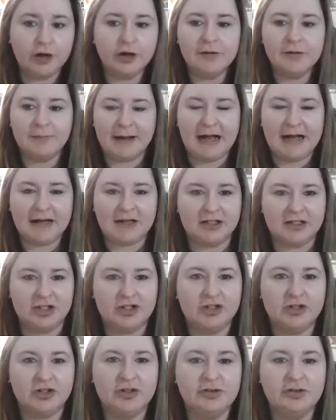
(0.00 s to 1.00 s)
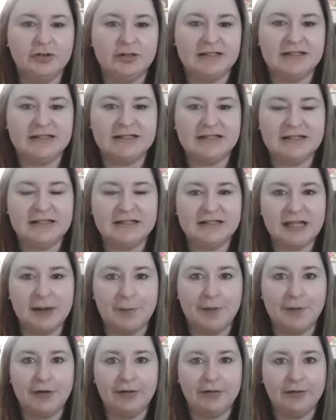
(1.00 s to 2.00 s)
a current box just so you can
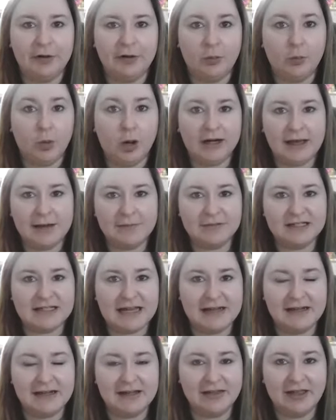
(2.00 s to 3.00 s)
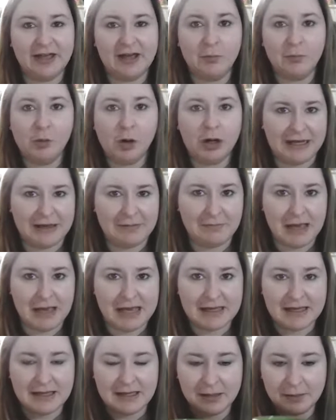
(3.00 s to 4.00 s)
see some of what I'm sending them, what
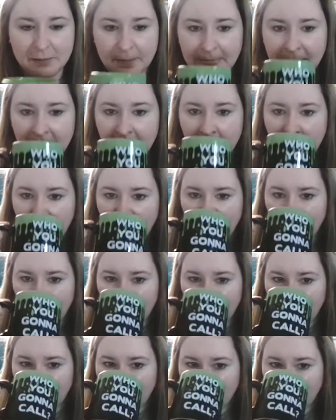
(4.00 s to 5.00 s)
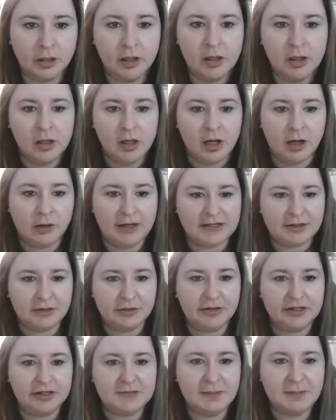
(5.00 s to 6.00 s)
I'm making.
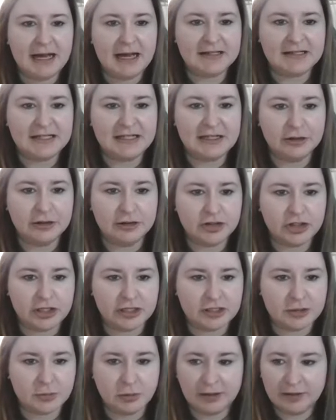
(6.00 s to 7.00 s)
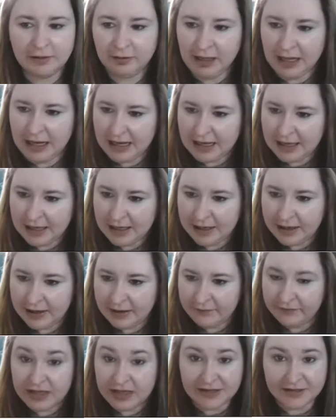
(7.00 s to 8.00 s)
Okay, so this box here just went
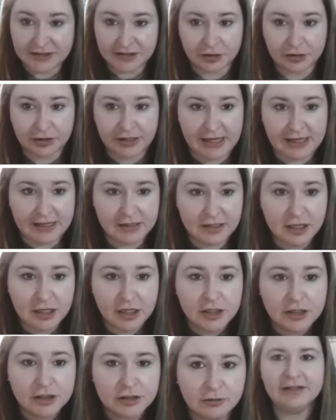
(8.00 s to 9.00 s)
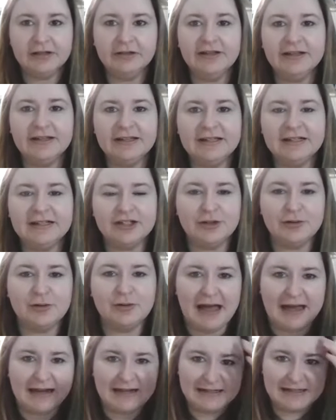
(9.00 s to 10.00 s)
live yesterday. If we click
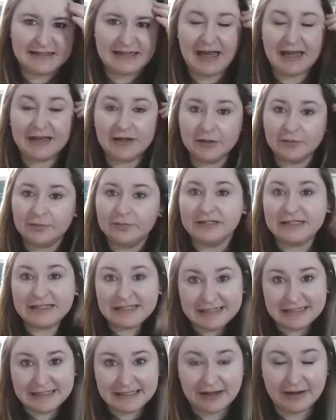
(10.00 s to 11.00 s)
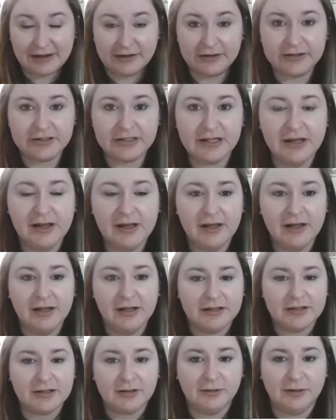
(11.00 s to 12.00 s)
into edit item details,
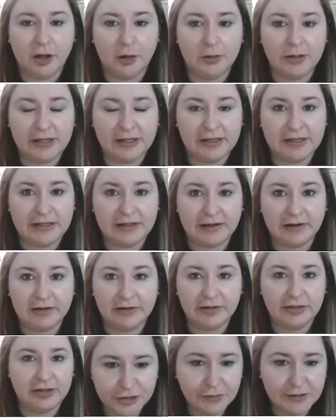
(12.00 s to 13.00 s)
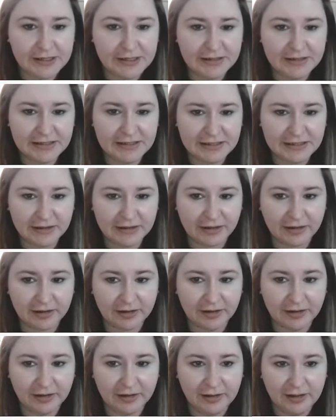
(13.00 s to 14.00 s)
it's loading here. So in
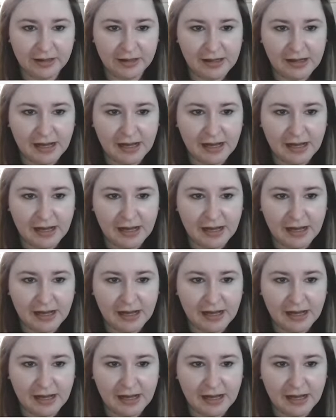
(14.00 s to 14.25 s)
here,